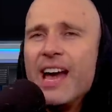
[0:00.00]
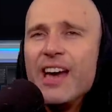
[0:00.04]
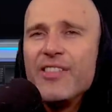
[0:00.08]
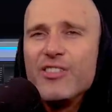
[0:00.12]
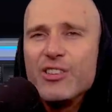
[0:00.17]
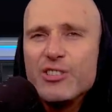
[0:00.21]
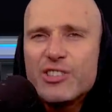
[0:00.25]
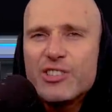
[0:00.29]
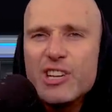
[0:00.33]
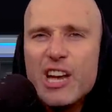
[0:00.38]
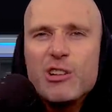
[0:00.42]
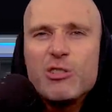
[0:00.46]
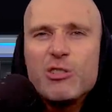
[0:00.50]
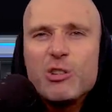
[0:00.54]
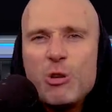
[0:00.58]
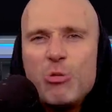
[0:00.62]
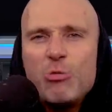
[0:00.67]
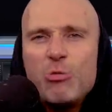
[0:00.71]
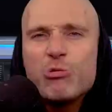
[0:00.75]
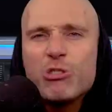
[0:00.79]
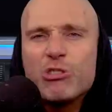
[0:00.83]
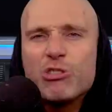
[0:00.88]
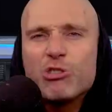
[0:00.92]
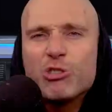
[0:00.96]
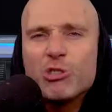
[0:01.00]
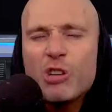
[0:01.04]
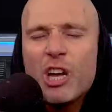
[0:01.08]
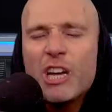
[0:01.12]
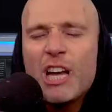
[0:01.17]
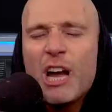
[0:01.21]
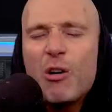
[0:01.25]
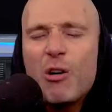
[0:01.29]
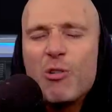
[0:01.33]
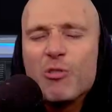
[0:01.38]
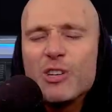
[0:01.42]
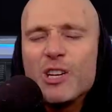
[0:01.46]
that said, you should stay
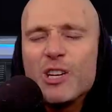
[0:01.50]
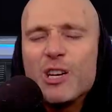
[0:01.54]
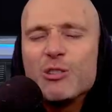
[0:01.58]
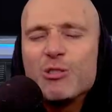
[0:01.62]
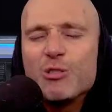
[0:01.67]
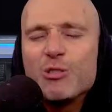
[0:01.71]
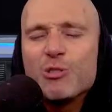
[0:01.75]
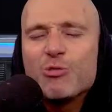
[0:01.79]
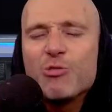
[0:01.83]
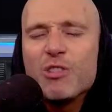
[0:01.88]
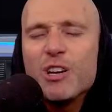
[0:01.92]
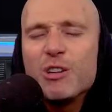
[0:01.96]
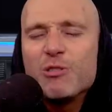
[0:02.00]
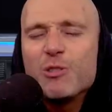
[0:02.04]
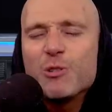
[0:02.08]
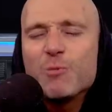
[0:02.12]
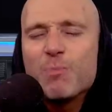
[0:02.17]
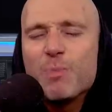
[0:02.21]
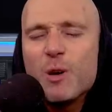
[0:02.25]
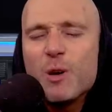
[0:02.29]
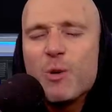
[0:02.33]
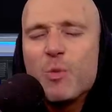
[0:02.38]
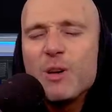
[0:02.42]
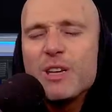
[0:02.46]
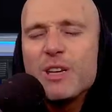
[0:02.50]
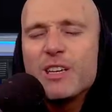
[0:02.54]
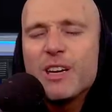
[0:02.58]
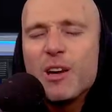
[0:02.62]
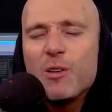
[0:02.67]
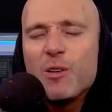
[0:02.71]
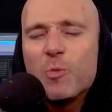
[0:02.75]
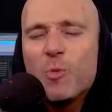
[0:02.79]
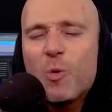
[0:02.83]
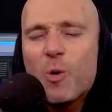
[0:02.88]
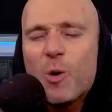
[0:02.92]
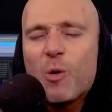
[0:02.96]
out of the industry and just be a
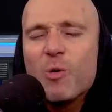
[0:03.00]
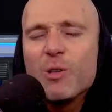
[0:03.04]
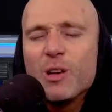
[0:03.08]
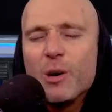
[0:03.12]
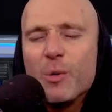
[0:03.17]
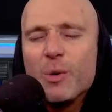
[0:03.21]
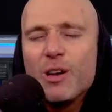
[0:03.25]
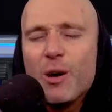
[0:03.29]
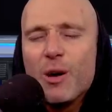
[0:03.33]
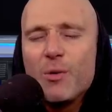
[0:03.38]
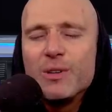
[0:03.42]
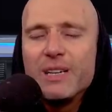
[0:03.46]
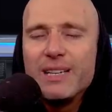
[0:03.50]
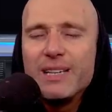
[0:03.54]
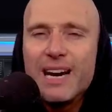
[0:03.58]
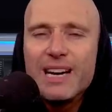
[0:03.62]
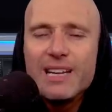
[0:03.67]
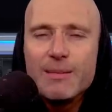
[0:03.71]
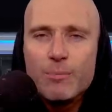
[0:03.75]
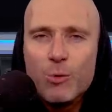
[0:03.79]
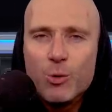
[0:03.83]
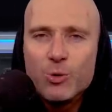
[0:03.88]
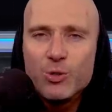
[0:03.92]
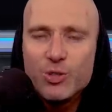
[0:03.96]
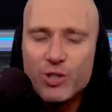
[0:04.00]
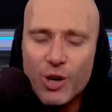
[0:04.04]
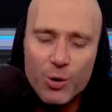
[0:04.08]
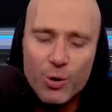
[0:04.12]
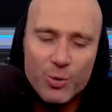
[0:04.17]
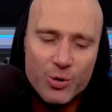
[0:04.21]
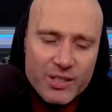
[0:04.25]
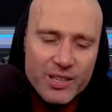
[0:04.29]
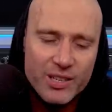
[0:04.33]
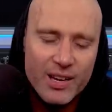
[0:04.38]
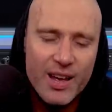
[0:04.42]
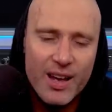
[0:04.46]
weekend warrior. We don't need any more
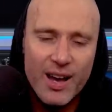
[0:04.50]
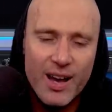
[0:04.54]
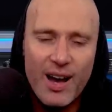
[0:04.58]
jokes.